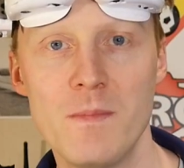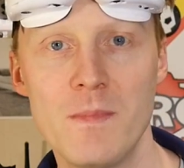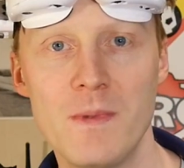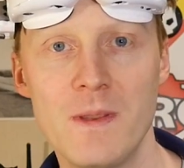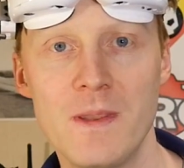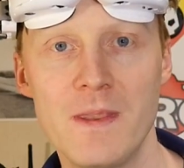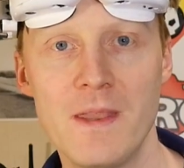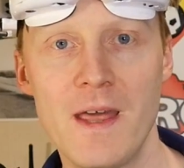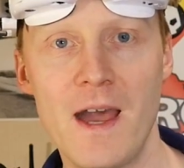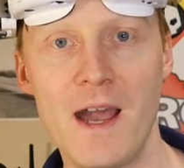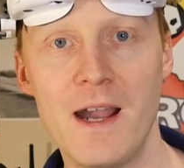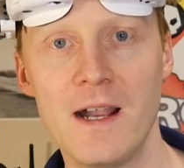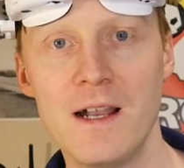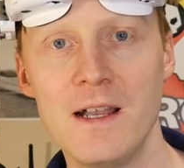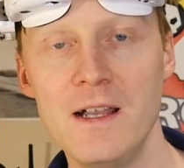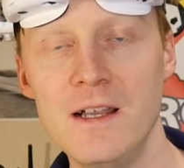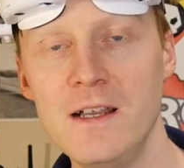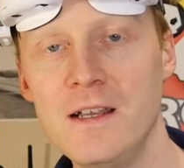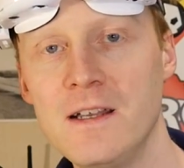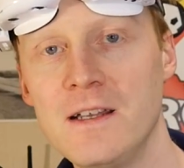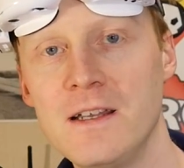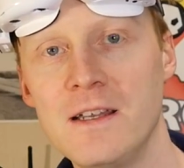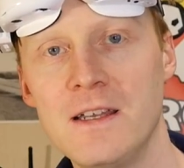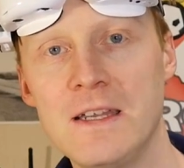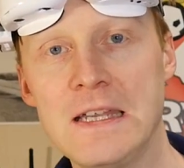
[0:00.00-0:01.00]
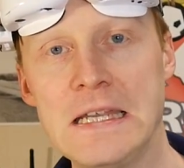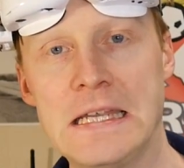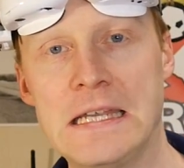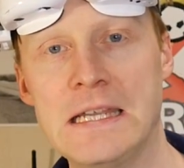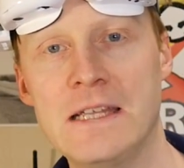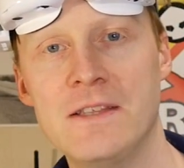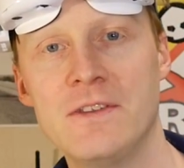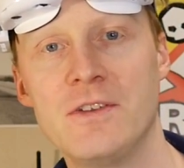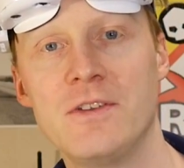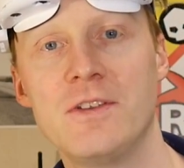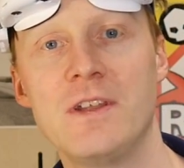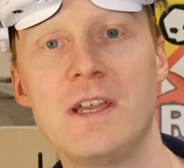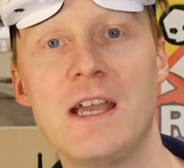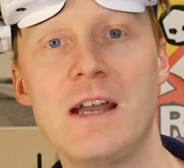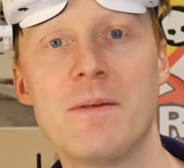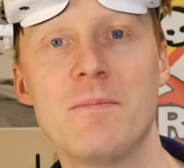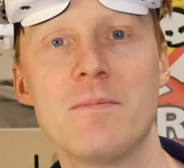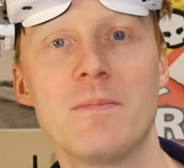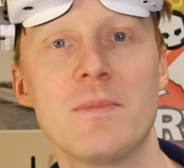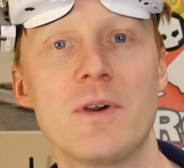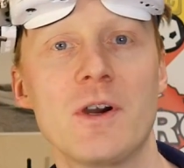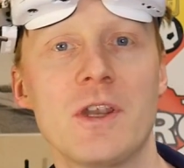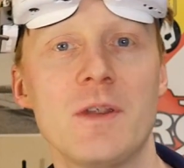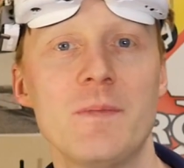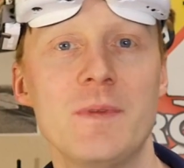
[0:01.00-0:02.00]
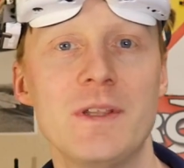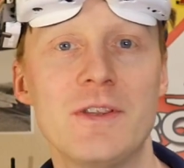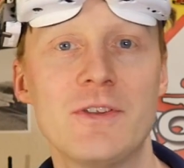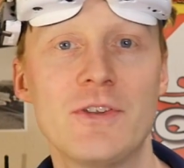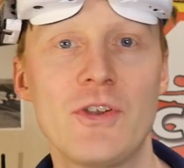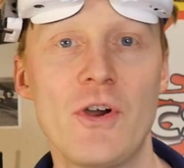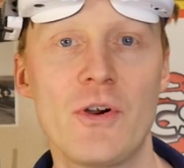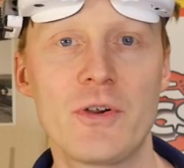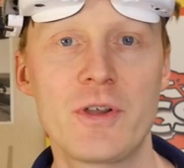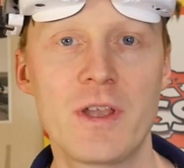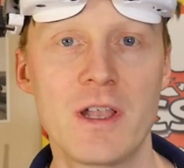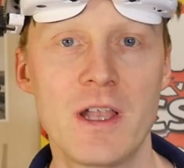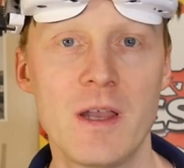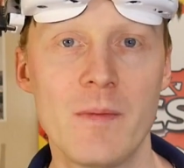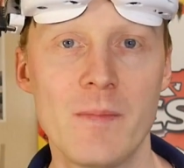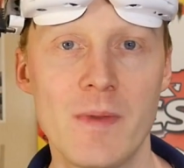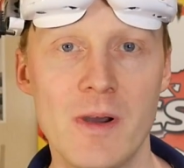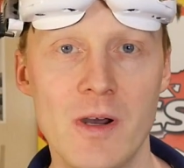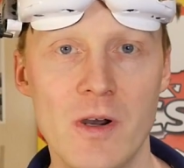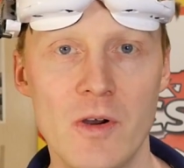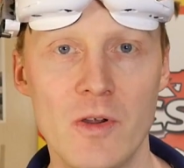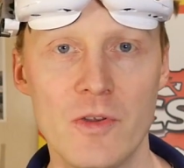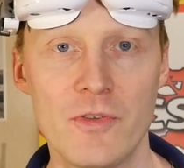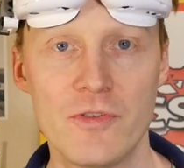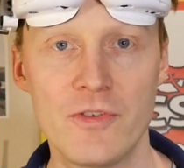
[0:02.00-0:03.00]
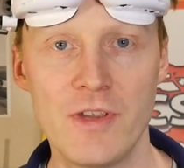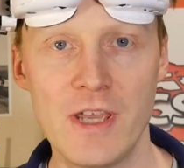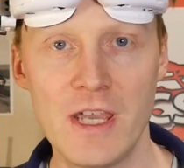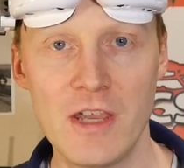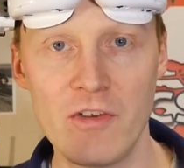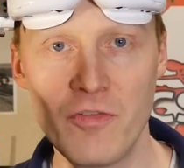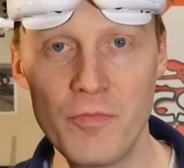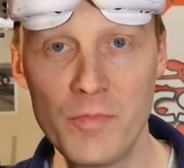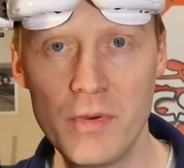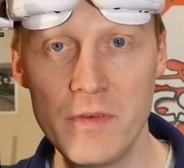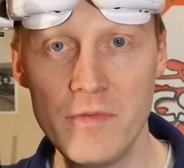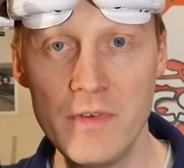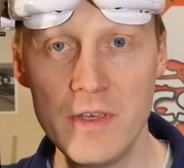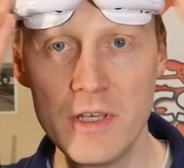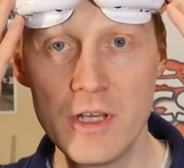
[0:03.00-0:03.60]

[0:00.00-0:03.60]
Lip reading: in the hangar. Today I'm gonna be talking about FPV